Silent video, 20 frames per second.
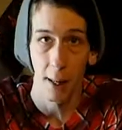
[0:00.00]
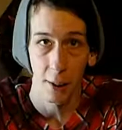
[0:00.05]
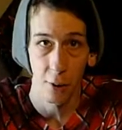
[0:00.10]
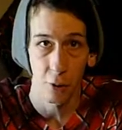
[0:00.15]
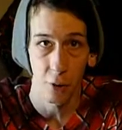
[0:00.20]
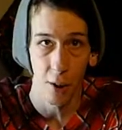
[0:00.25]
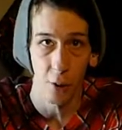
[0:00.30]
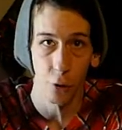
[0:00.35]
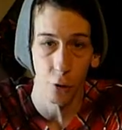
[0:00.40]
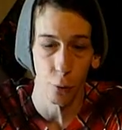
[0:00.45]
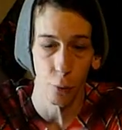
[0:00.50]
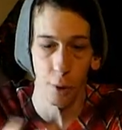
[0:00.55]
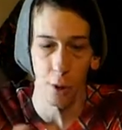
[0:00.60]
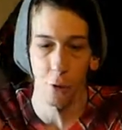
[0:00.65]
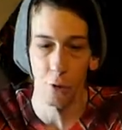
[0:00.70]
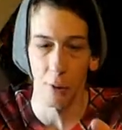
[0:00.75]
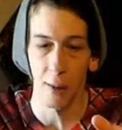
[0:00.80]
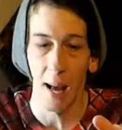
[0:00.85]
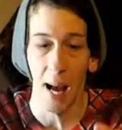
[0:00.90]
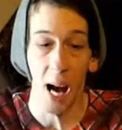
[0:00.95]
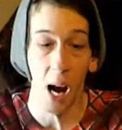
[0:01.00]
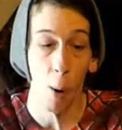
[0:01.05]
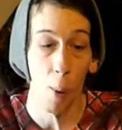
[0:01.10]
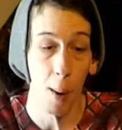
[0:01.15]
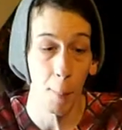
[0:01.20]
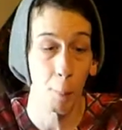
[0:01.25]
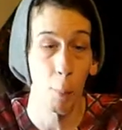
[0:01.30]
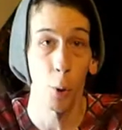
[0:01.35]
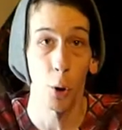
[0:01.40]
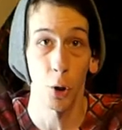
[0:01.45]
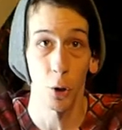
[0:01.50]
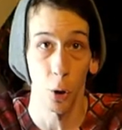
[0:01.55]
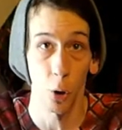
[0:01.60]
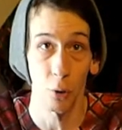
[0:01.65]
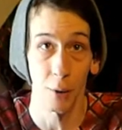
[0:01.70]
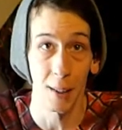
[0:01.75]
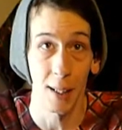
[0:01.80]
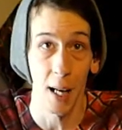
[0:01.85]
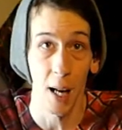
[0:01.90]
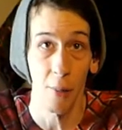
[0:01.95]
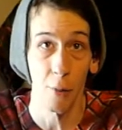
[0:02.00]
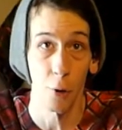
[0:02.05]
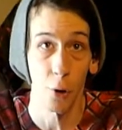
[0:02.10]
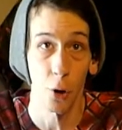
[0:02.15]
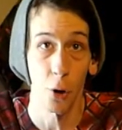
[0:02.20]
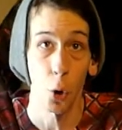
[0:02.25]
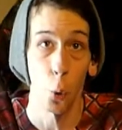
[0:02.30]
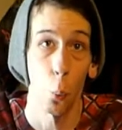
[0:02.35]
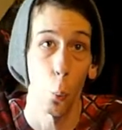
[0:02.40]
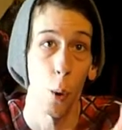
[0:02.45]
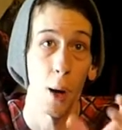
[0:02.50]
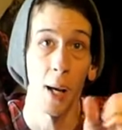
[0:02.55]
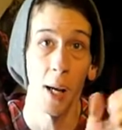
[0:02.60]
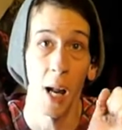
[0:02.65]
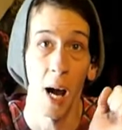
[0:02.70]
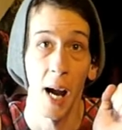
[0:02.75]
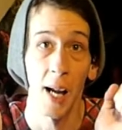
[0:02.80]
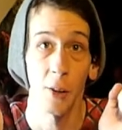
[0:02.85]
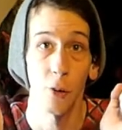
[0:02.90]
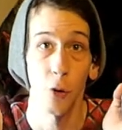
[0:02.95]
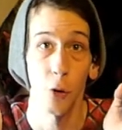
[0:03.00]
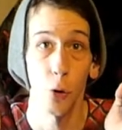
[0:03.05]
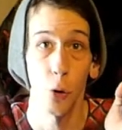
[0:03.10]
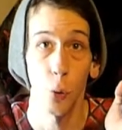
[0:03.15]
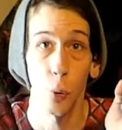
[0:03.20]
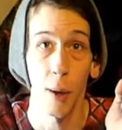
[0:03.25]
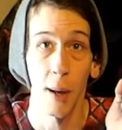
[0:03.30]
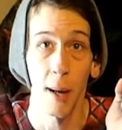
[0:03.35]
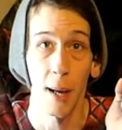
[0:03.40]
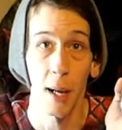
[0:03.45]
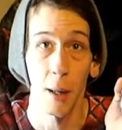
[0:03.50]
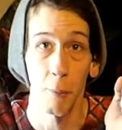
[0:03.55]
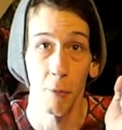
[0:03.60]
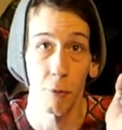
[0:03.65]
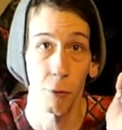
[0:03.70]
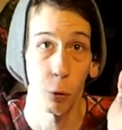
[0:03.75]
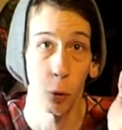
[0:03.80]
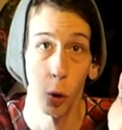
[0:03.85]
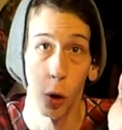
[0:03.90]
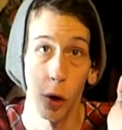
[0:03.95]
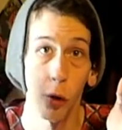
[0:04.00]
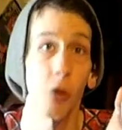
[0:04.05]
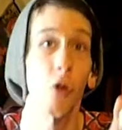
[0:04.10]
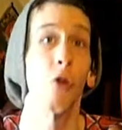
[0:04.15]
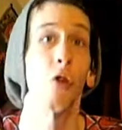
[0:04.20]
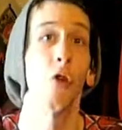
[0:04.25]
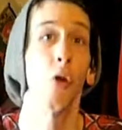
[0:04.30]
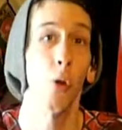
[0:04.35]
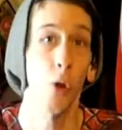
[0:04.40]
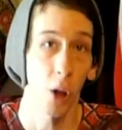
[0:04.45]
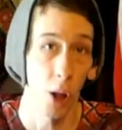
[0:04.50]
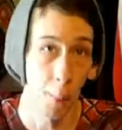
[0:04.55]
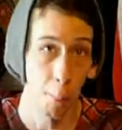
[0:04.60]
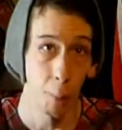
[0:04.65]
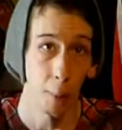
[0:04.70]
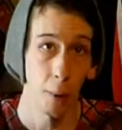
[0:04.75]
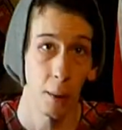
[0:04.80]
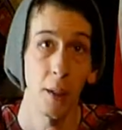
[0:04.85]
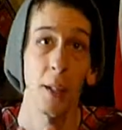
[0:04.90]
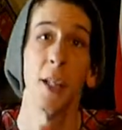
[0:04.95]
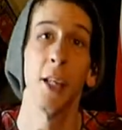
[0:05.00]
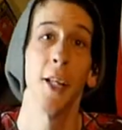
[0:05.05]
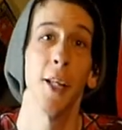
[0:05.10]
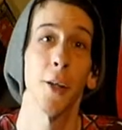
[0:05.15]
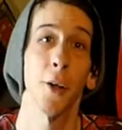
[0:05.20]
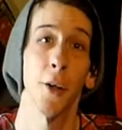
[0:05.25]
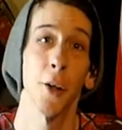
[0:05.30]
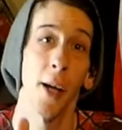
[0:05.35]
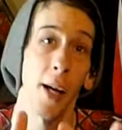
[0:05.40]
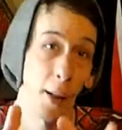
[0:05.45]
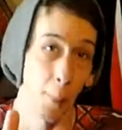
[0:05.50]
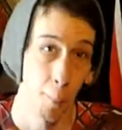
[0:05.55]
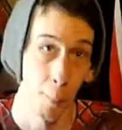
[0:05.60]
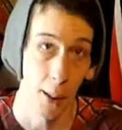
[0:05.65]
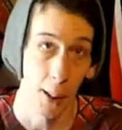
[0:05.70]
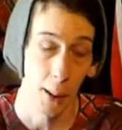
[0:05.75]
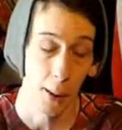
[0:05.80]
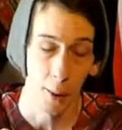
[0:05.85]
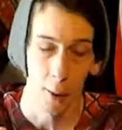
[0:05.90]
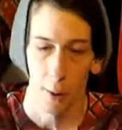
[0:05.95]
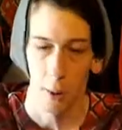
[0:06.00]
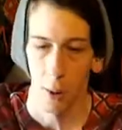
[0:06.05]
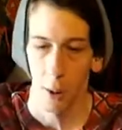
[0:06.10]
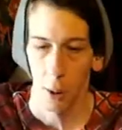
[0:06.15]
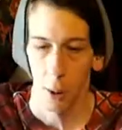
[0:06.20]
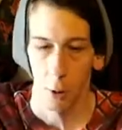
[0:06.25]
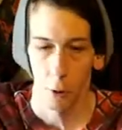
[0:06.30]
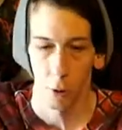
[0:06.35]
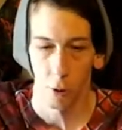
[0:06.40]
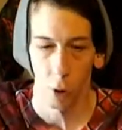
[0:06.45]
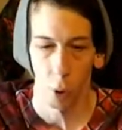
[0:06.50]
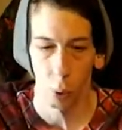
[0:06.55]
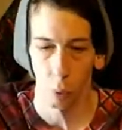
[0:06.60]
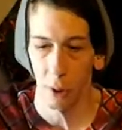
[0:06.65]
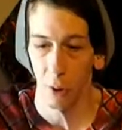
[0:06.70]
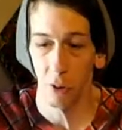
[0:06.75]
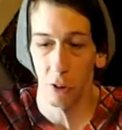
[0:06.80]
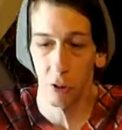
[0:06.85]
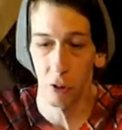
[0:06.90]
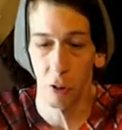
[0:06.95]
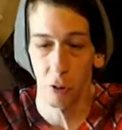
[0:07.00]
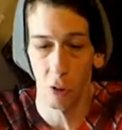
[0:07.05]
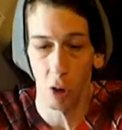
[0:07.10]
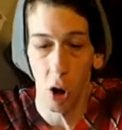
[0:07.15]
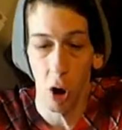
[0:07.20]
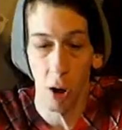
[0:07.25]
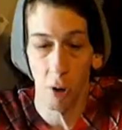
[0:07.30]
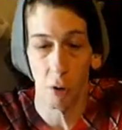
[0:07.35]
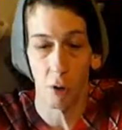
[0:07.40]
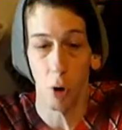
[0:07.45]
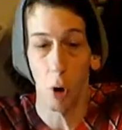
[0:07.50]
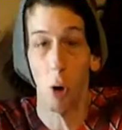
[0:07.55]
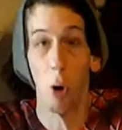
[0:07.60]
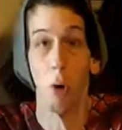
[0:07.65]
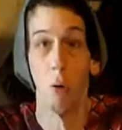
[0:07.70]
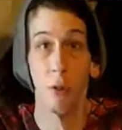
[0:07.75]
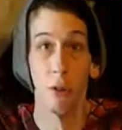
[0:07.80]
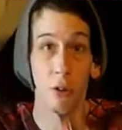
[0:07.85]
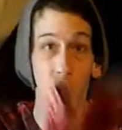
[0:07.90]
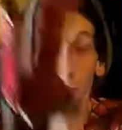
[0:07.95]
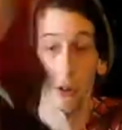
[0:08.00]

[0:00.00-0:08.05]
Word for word: accessories and how I put it all together when I do a full-on suit up here in a minute. So let's just toss all this